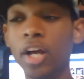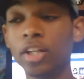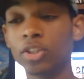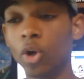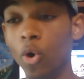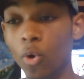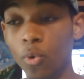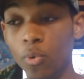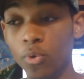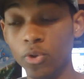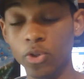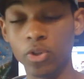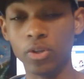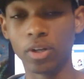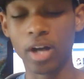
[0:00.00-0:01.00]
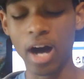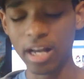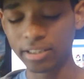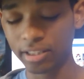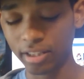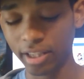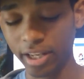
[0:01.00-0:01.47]
So,
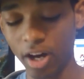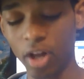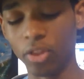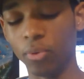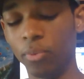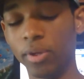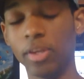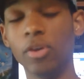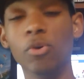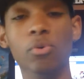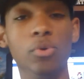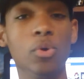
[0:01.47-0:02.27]
constantly on the Wii U,